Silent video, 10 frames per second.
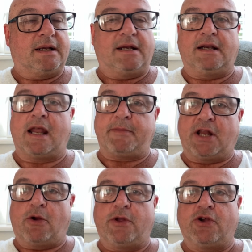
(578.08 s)
Let me
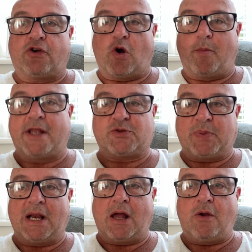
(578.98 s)
know in your comments
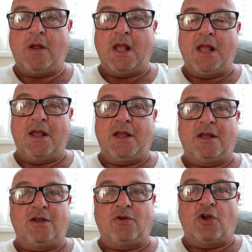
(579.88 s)
below
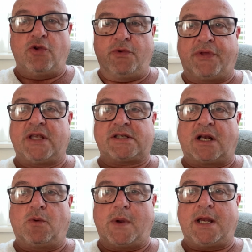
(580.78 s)
who you think's going to
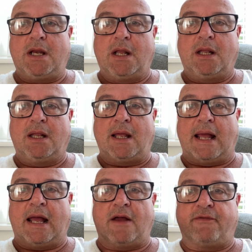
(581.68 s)
win
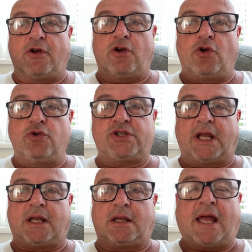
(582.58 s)
out of
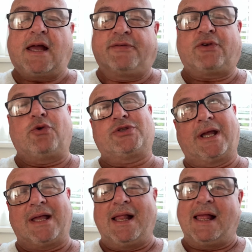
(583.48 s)
Usyk, out
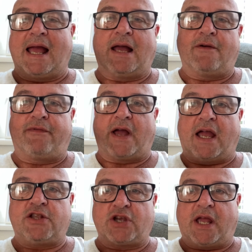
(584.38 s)
of
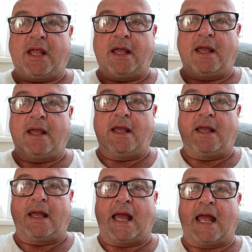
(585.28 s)
AJ
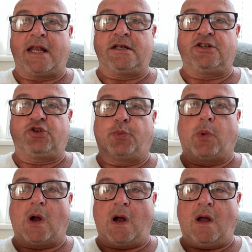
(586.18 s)
and
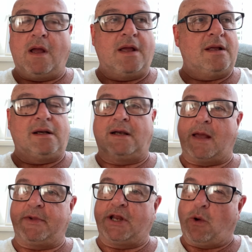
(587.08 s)
Dubois.
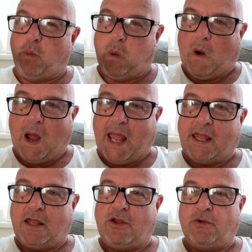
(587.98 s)
Let me know
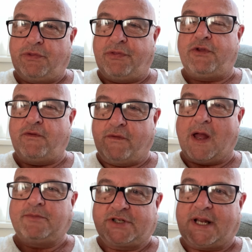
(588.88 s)
why you've
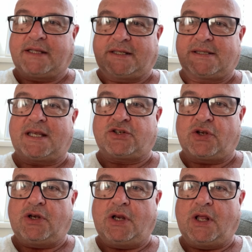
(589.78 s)
come to that
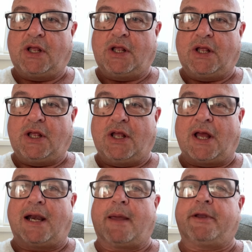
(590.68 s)
decision.
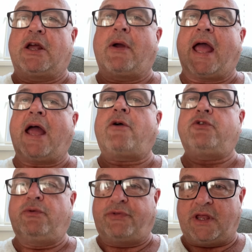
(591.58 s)
And let me know how
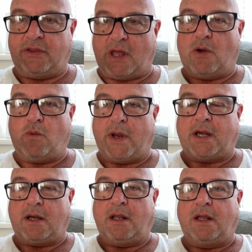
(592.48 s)
you think they'll win.